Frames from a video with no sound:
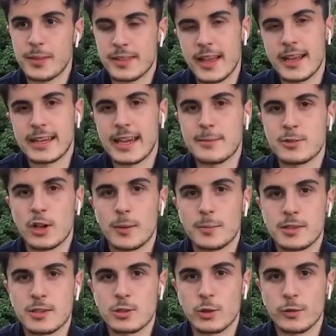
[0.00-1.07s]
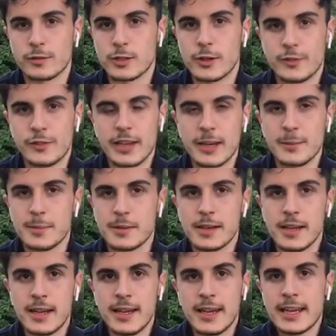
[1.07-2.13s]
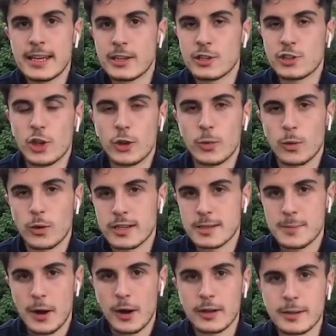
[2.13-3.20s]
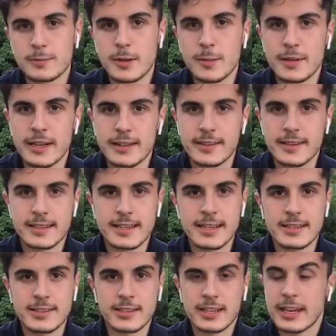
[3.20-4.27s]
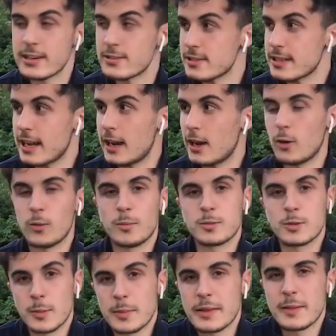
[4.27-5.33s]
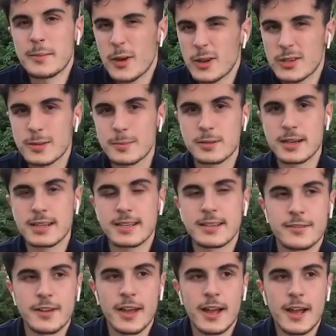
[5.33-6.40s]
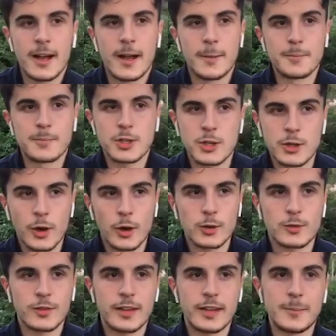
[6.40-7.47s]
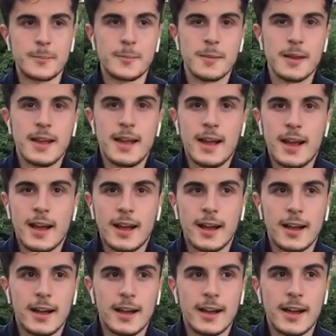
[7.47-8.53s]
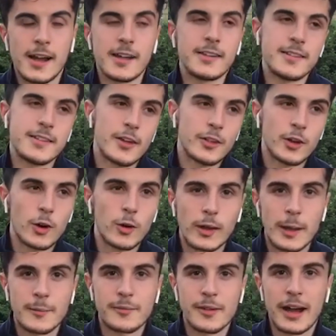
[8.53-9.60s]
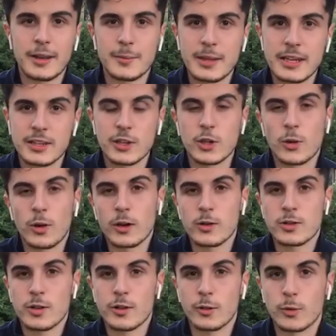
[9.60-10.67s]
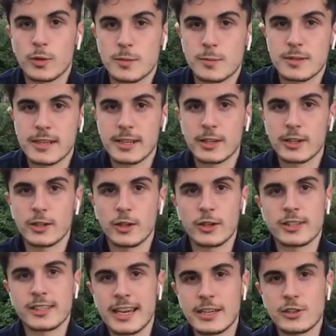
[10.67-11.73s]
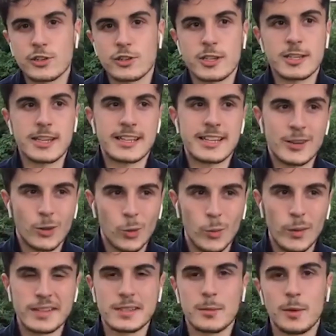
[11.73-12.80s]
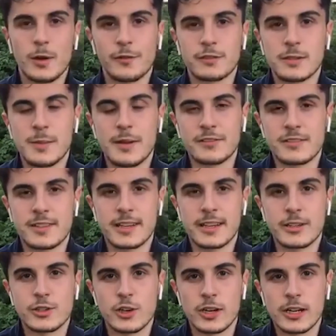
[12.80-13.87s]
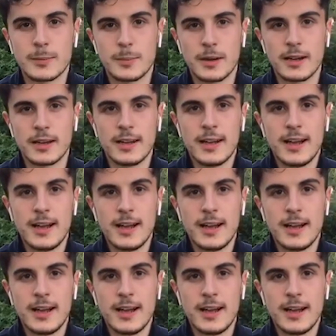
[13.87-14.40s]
that game time can sort of grow for him and he can show what he's about in the Premier League this season. Kieran Dowell, probably the most impressive, 2 goals for him. The other goal came for Adam Eder, who I also thought was pretty good, looked dangerous. It didn't always come off for him, everything he tried, but